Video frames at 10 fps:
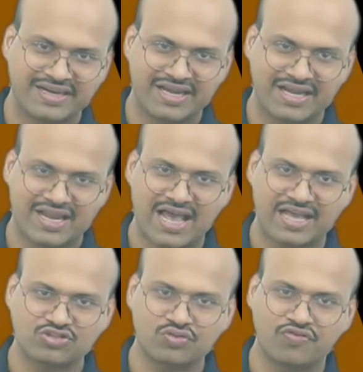
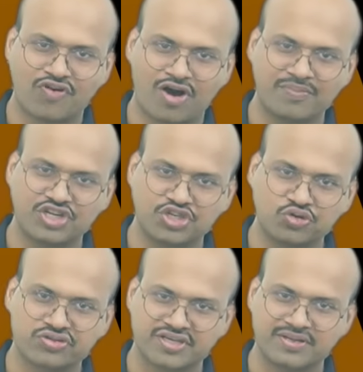has to form a
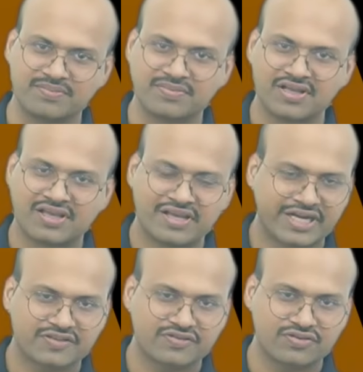new stream. It
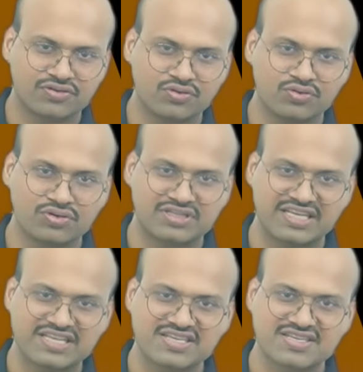has to
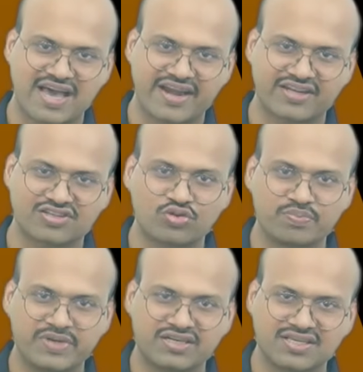change its direction to
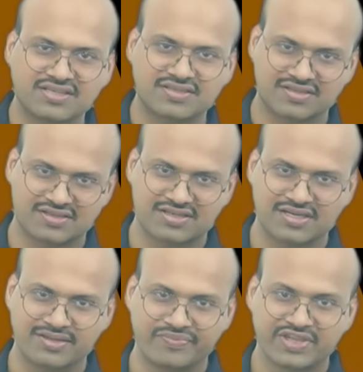meet this
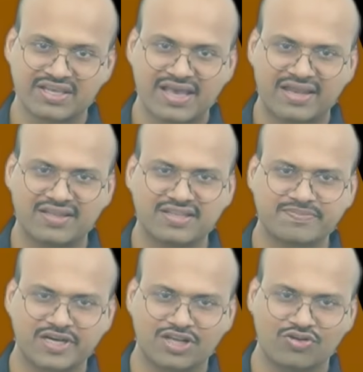stream, and in this
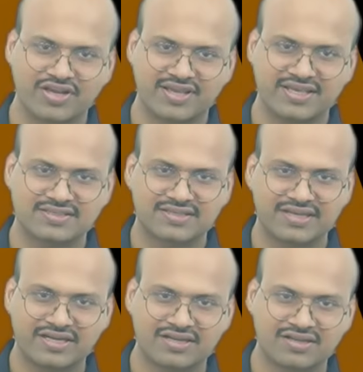particular case
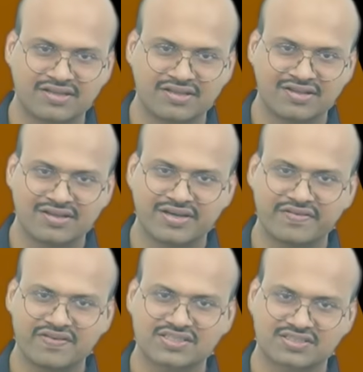it
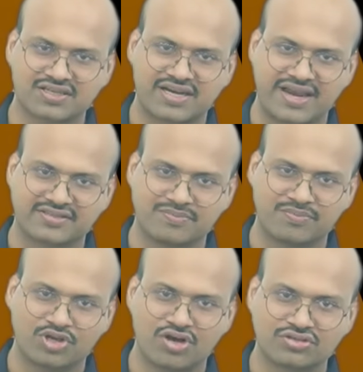reverses the direction
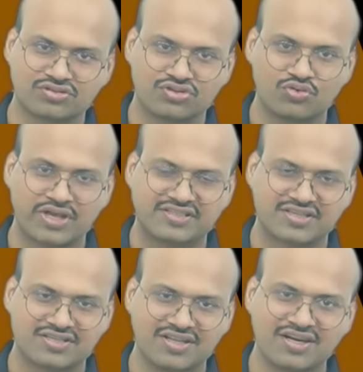because to
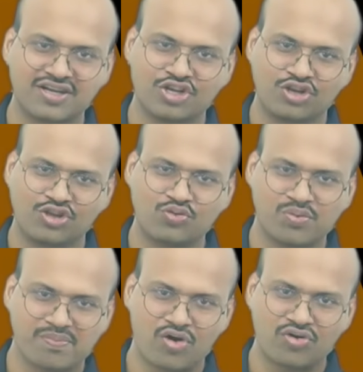adjust the new
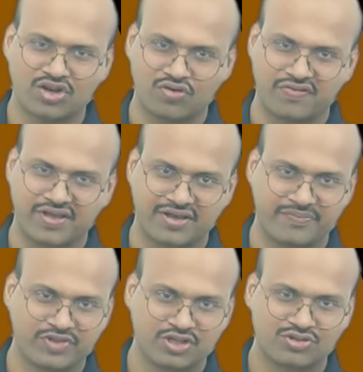mountain over here.
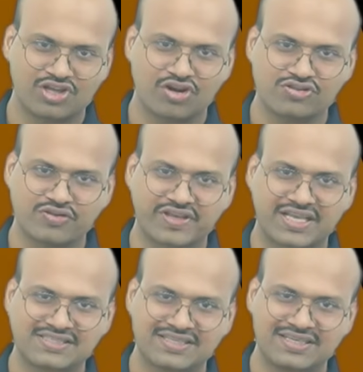So here also we
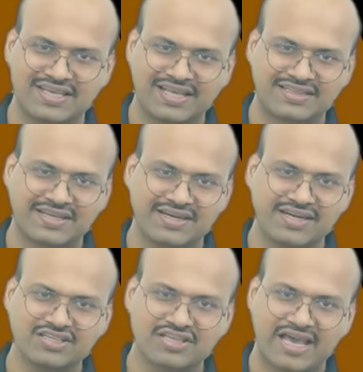can see that
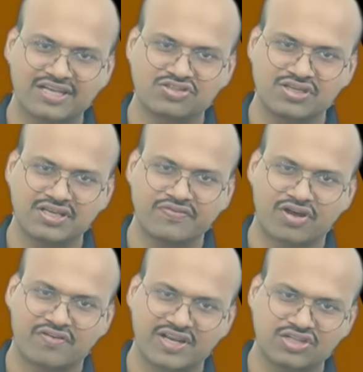it is actually
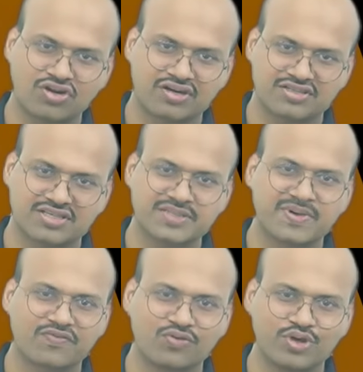for a very short distance
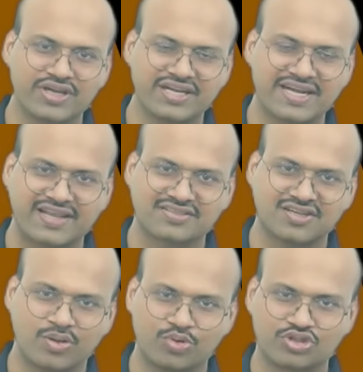but flowing in direction
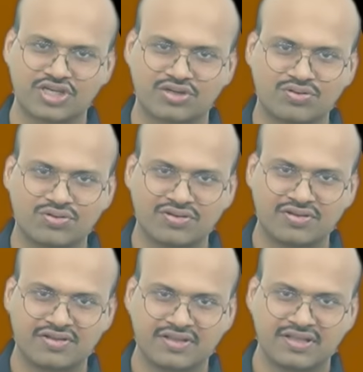opposite to
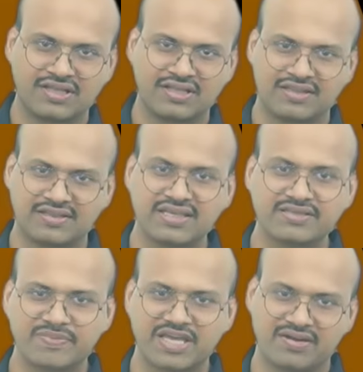this
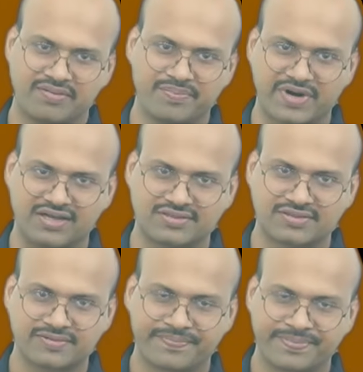main branch.
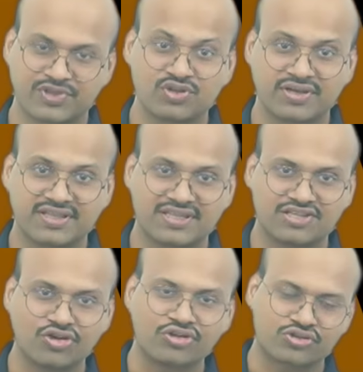So this
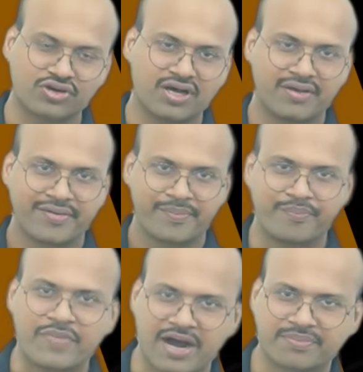is also a
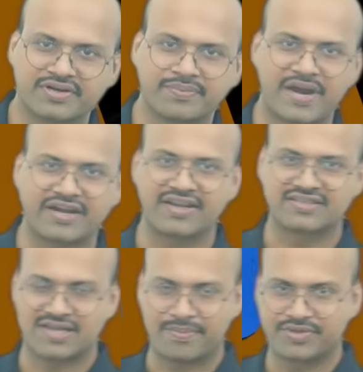barbed pattern
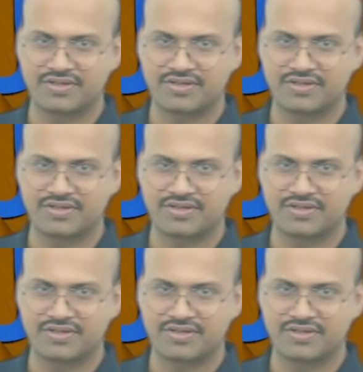example.